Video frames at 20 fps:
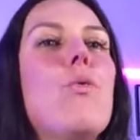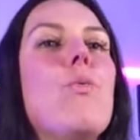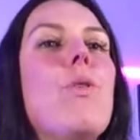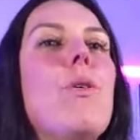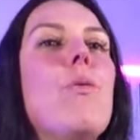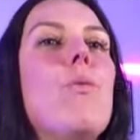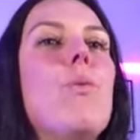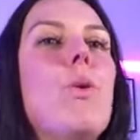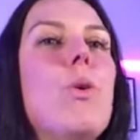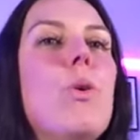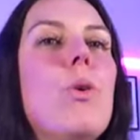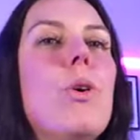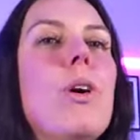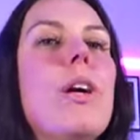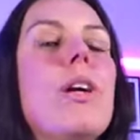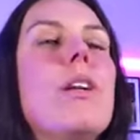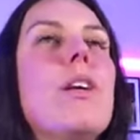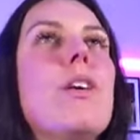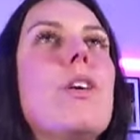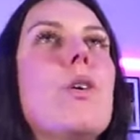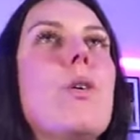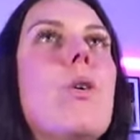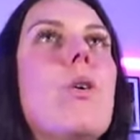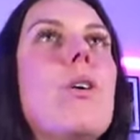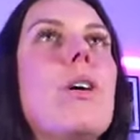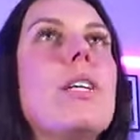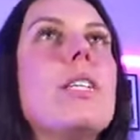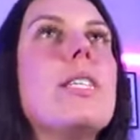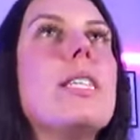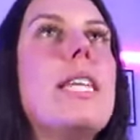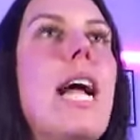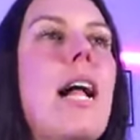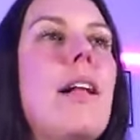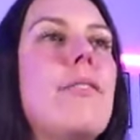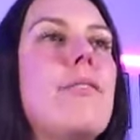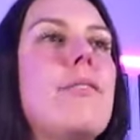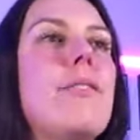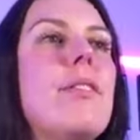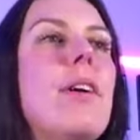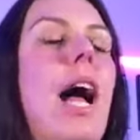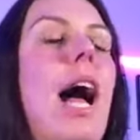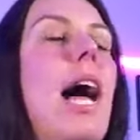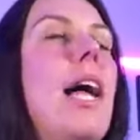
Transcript: Reward yourself.